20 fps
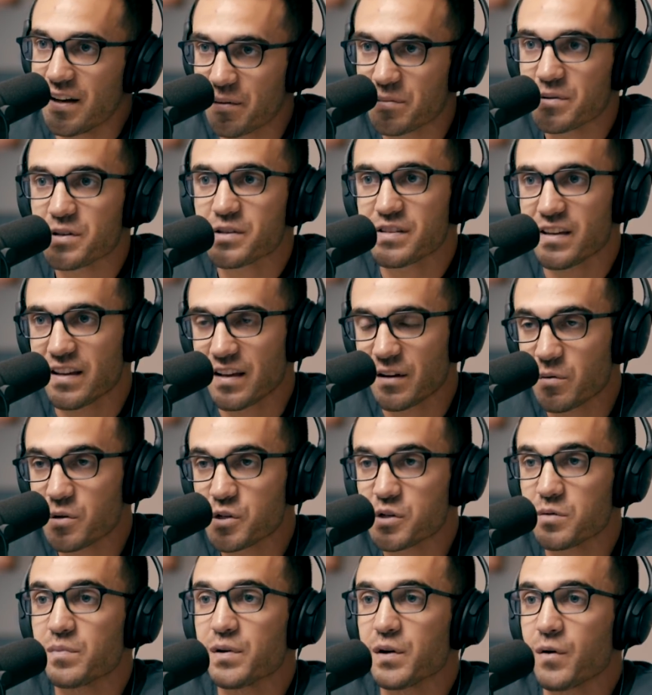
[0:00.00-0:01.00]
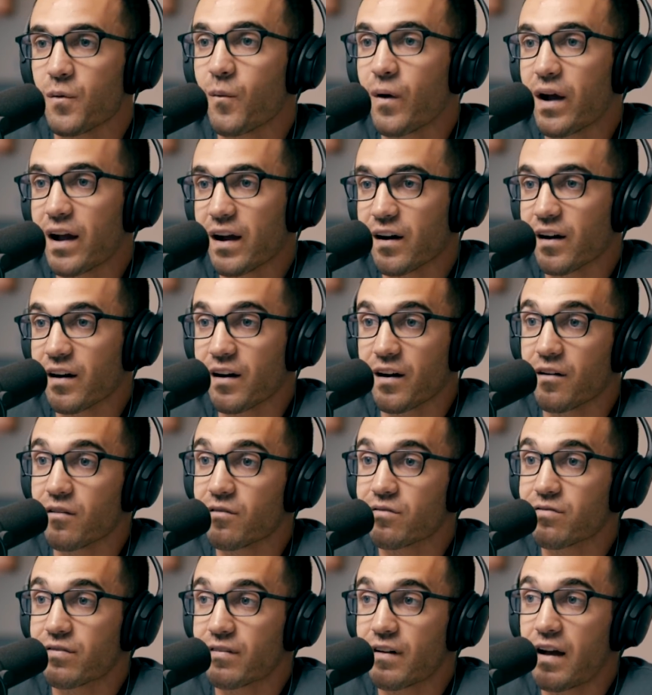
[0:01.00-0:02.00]
I'm just saying we should be aware
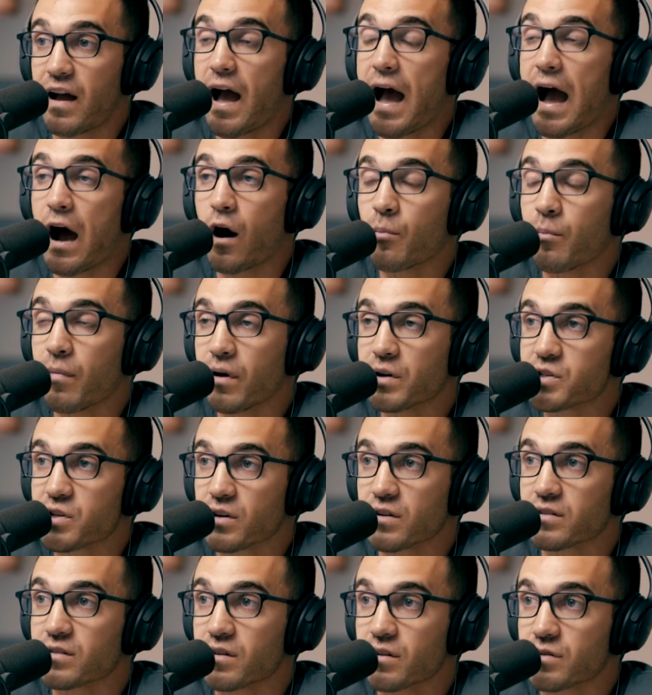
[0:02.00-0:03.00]
of how much our,